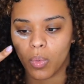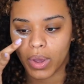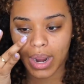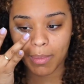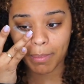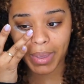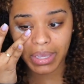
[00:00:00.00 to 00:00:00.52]
when
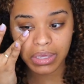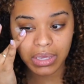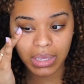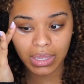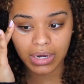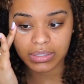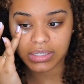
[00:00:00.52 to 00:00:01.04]
I'm
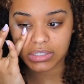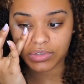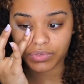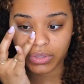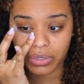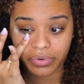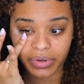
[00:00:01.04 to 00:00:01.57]
baking it, it doesn't
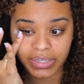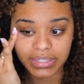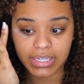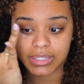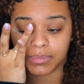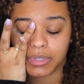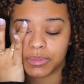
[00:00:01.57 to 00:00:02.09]
really crease
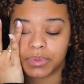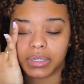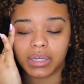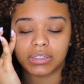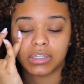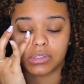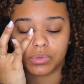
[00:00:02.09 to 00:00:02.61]
as much
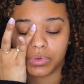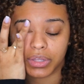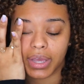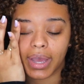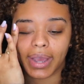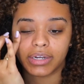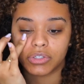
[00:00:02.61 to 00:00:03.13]
because it's really
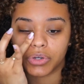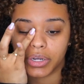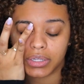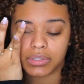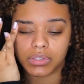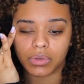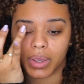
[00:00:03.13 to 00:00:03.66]

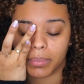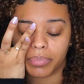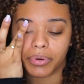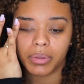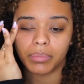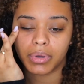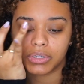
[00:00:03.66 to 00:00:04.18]
hydrated. So I
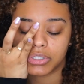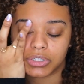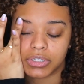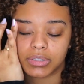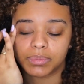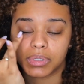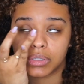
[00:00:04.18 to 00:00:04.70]
pretty much
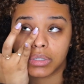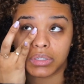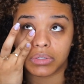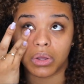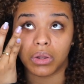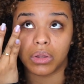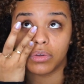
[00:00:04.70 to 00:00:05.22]
just put
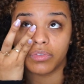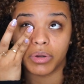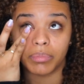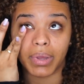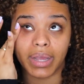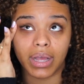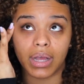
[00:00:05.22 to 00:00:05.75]
this all over
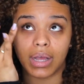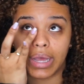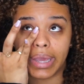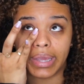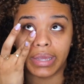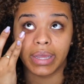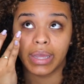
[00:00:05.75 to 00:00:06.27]
my
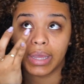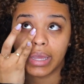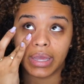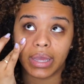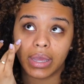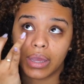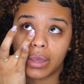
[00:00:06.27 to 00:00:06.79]
eye
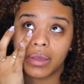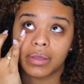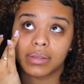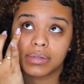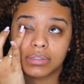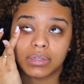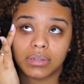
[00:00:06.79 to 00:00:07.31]

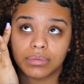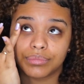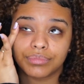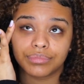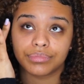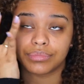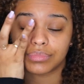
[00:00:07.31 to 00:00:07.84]
and
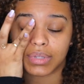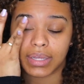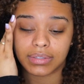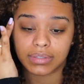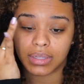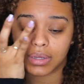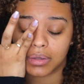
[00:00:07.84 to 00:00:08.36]

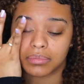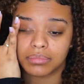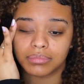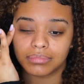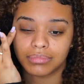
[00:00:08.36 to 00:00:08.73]
that's that.